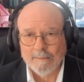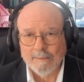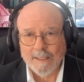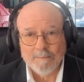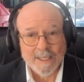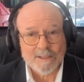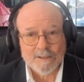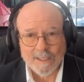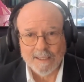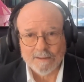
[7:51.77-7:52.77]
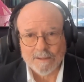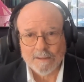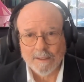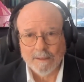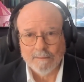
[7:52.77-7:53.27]
that makes
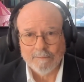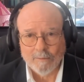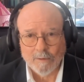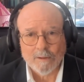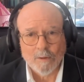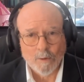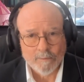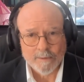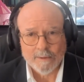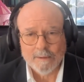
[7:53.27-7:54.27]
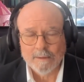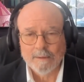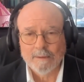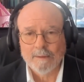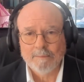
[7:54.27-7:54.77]
sense for a COVID
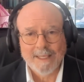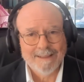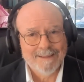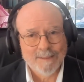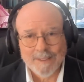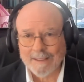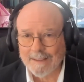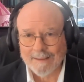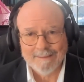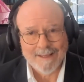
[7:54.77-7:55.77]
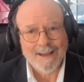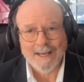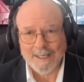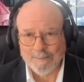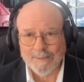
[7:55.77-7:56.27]
pandemic
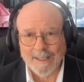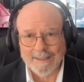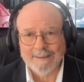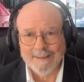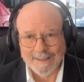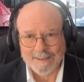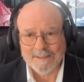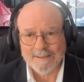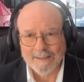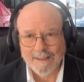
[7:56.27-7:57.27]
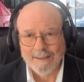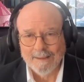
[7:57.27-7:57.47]
time like this,